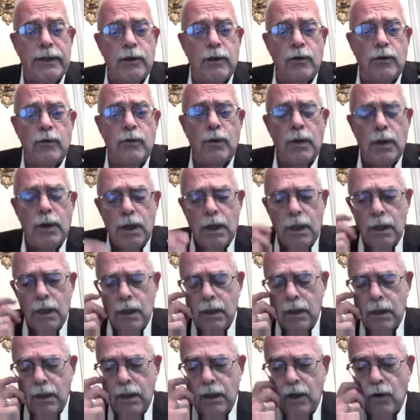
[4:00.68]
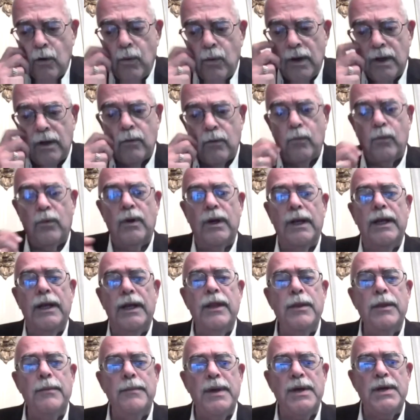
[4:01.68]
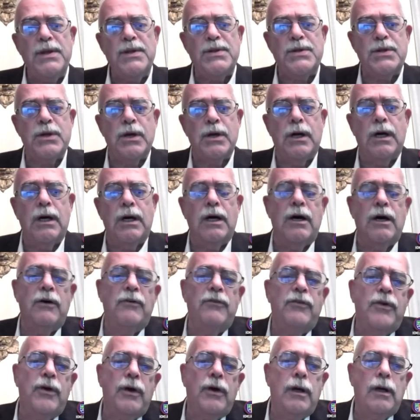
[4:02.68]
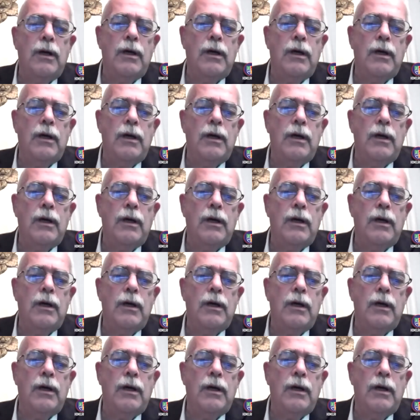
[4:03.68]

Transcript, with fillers: you. You know, we're, we're in the midst of